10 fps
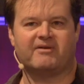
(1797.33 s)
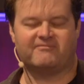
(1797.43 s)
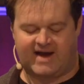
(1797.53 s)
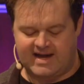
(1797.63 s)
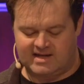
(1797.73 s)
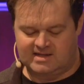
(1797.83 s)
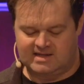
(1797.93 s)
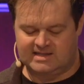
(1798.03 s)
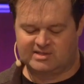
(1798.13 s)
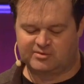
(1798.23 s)
invited
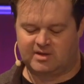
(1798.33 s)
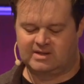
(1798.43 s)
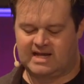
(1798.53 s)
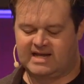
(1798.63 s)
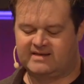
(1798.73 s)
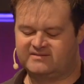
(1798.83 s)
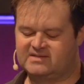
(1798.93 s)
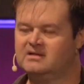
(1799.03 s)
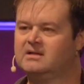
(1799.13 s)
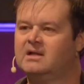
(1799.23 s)
into our lives.
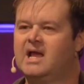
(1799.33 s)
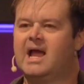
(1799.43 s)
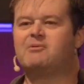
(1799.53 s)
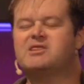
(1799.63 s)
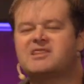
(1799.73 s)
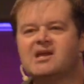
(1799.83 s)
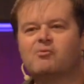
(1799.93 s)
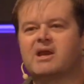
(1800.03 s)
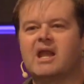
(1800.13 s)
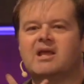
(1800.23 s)
And we think
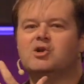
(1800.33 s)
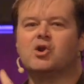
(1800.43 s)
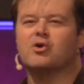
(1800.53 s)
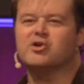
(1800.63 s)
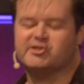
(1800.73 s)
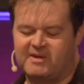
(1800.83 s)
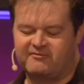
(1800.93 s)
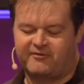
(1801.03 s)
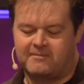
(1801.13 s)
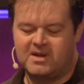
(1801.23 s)
we're getting nourishment
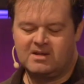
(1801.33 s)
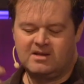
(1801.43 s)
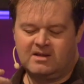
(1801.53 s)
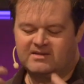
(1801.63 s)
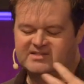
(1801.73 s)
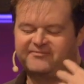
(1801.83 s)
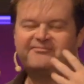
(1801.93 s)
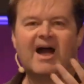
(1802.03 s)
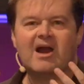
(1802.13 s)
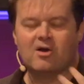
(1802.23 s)
from this
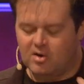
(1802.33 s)
fire